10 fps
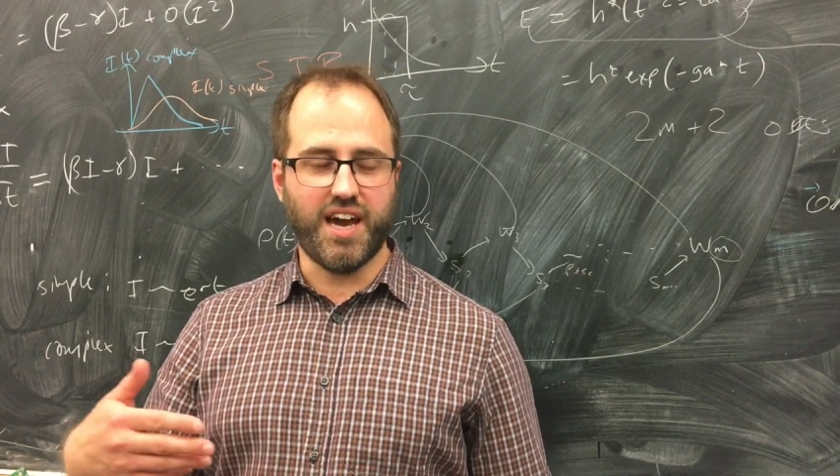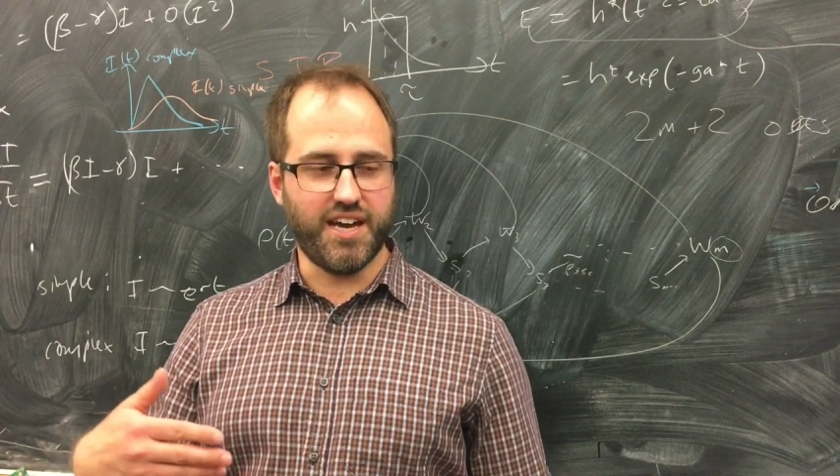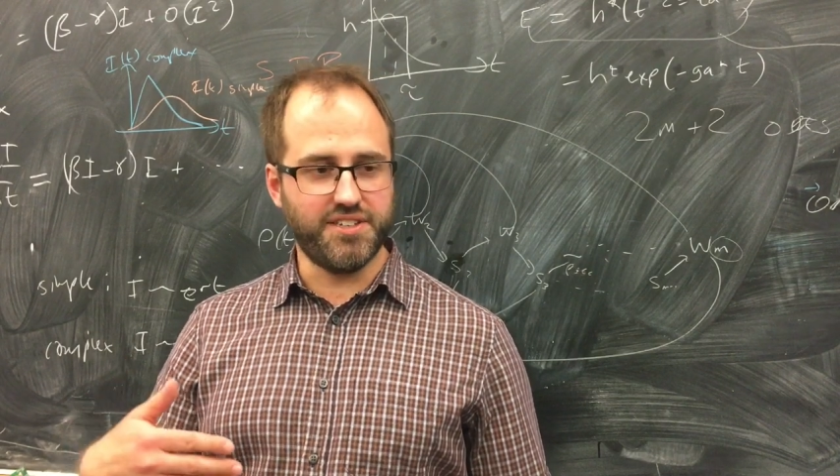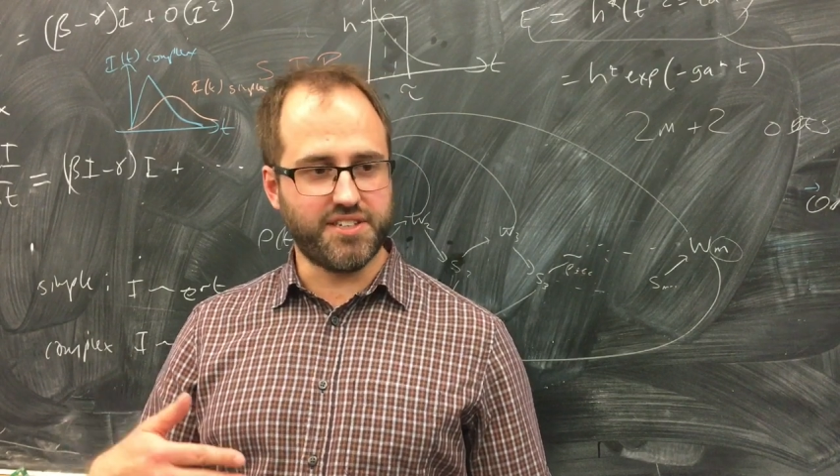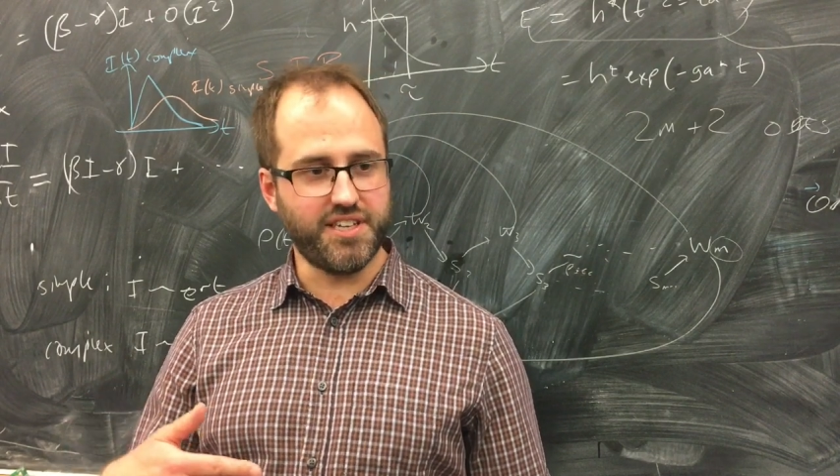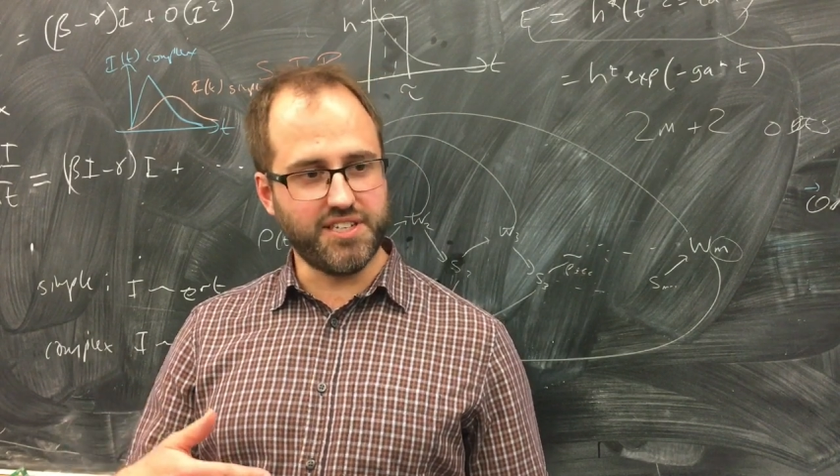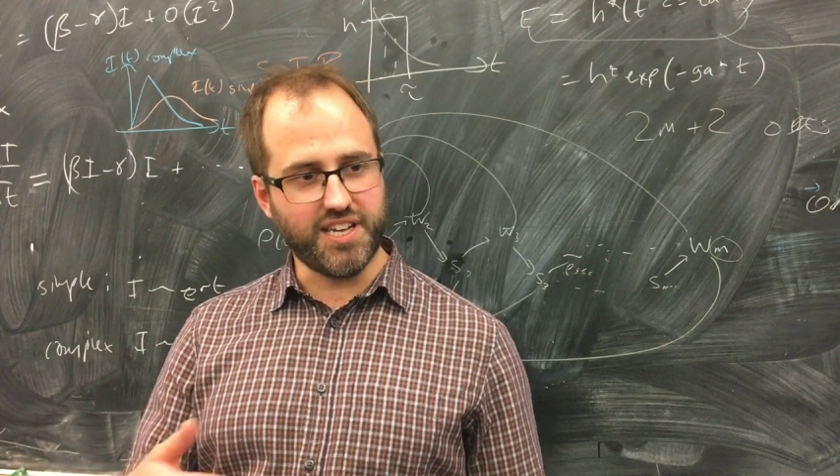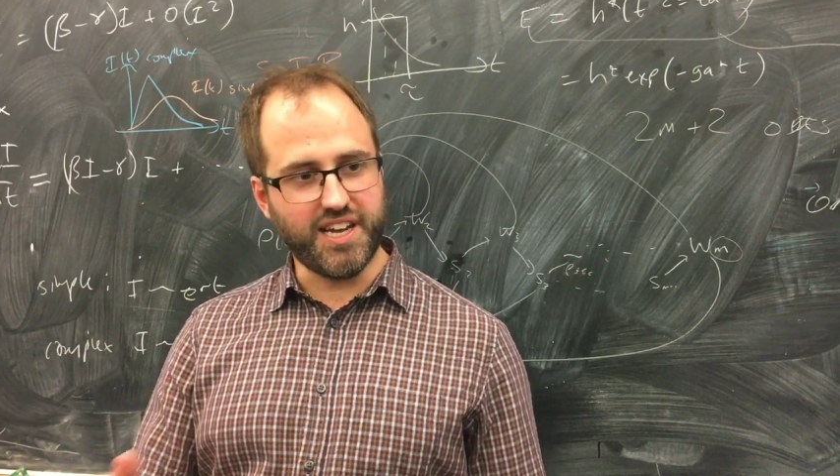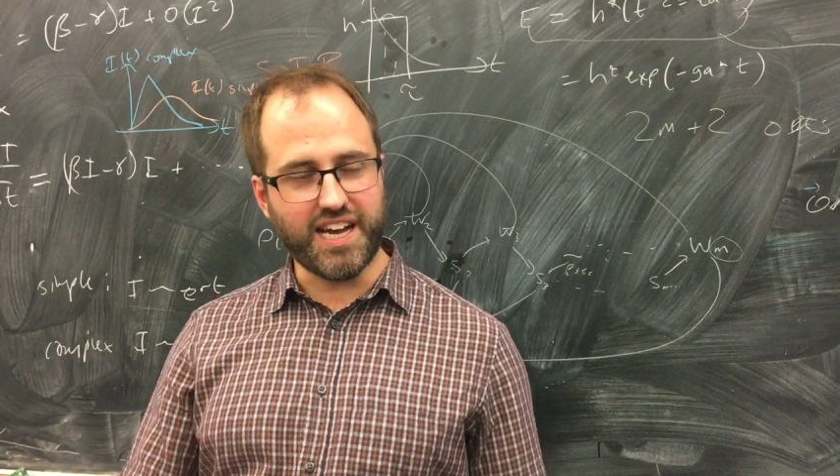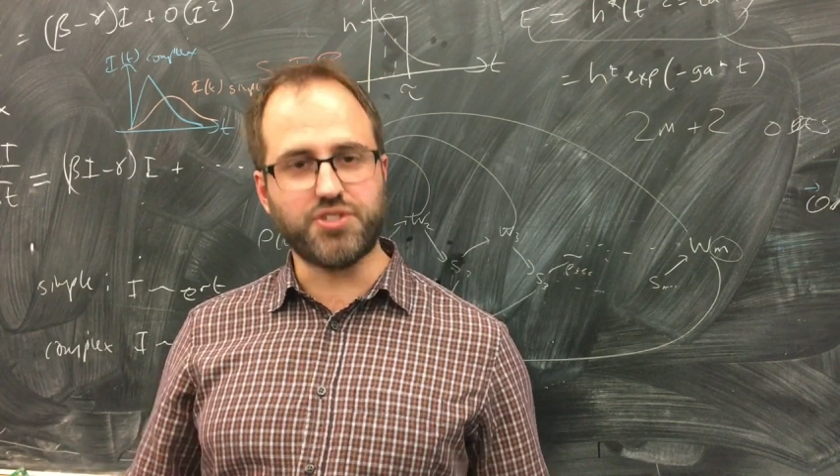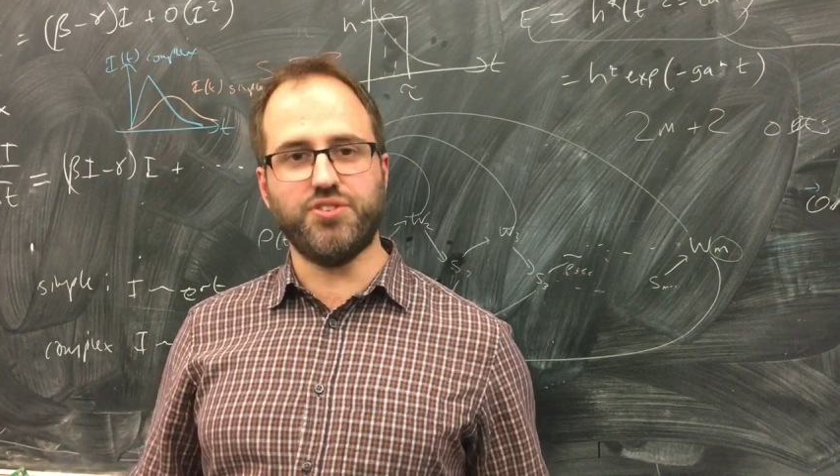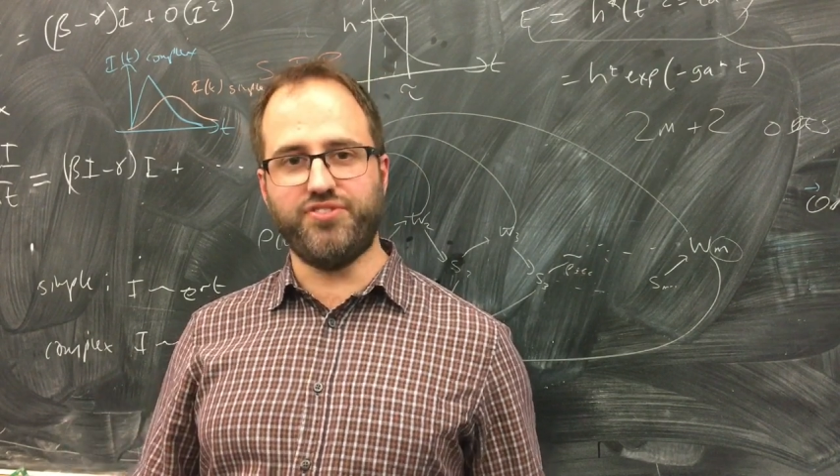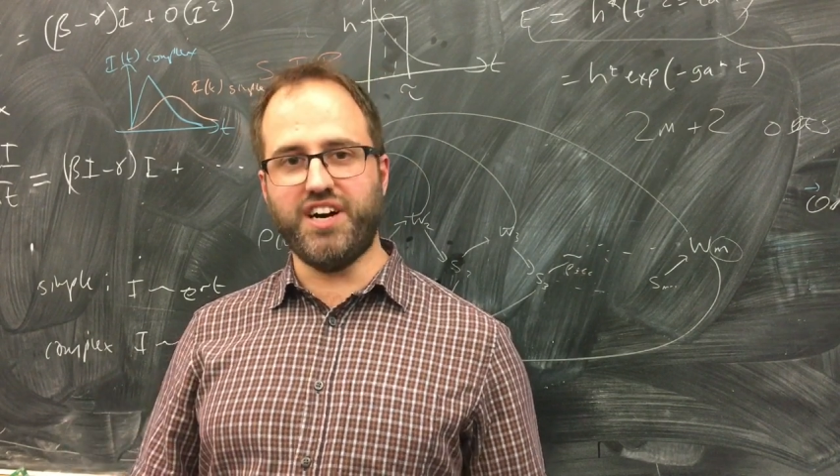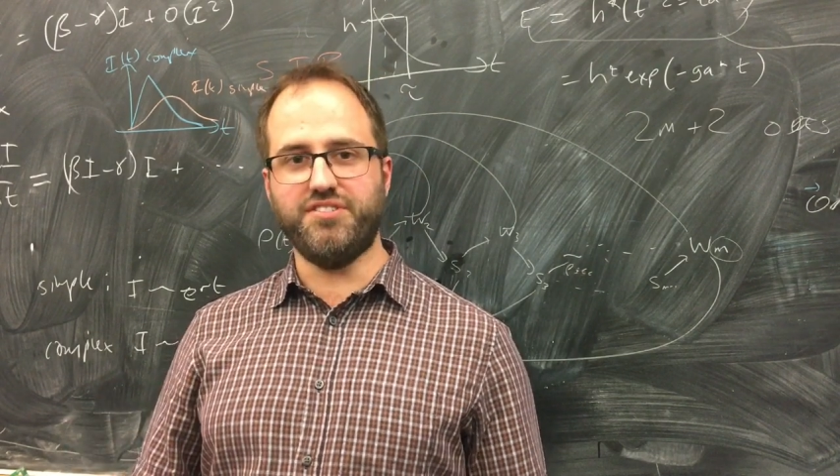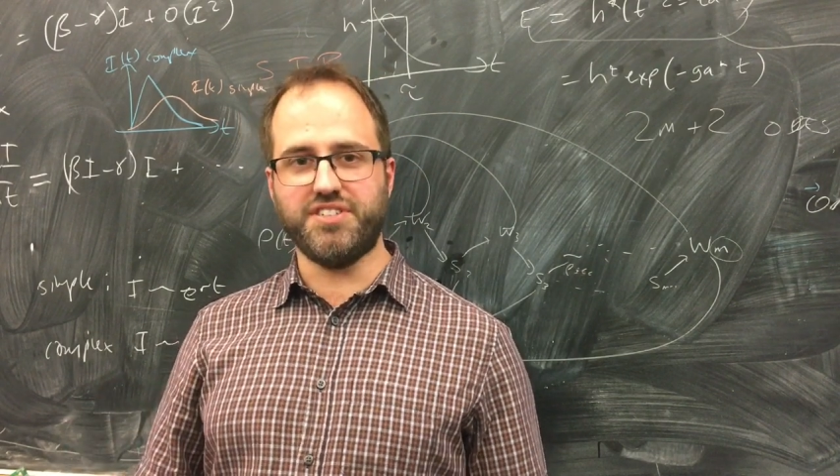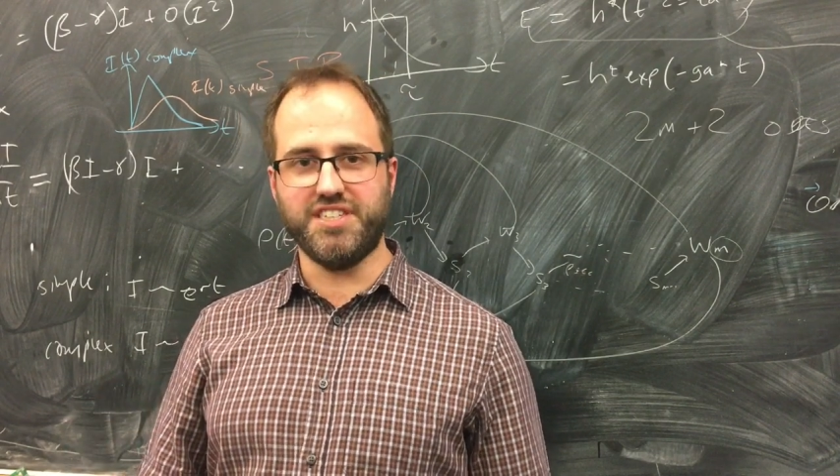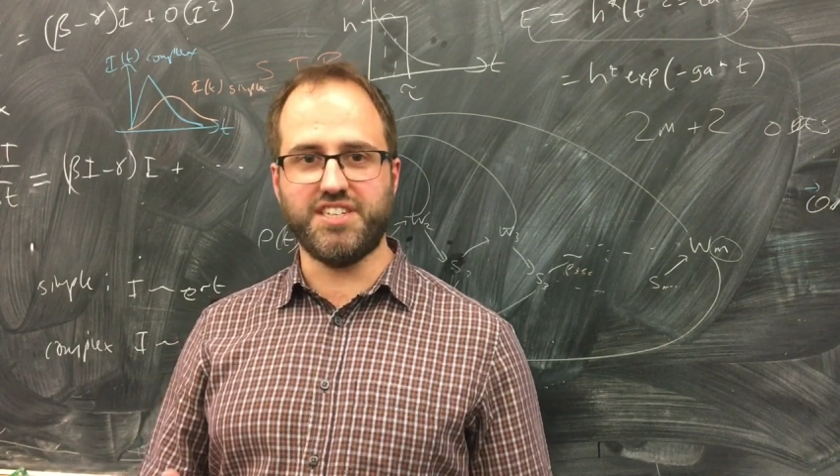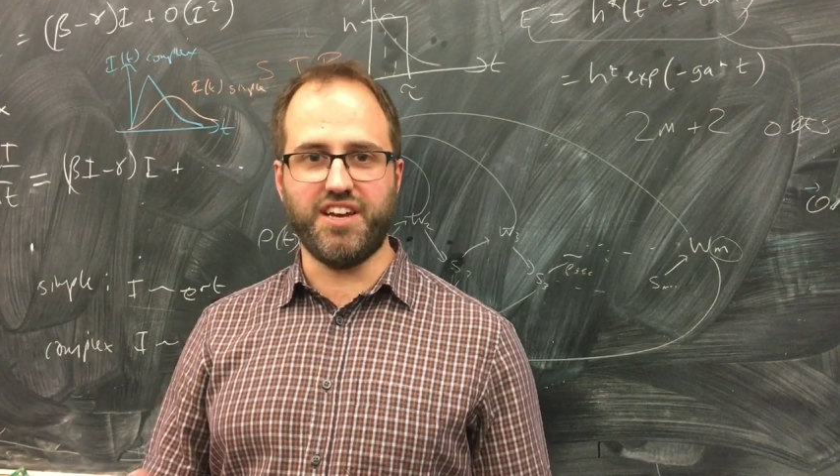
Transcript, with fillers: And um, things like actual viruses,